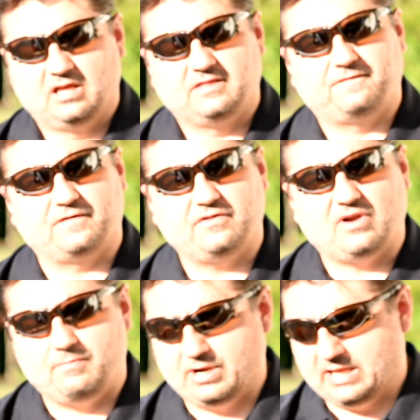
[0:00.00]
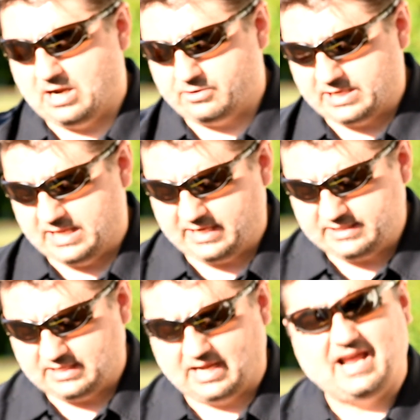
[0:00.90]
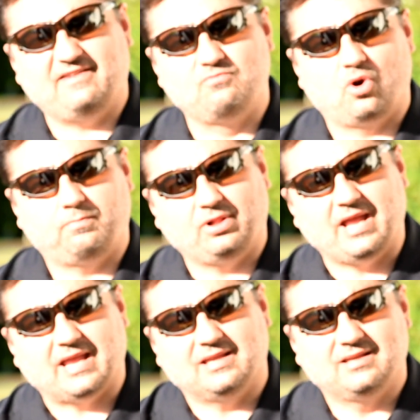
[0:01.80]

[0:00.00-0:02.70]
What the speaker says: The further I bring it out and hit it, I have more play.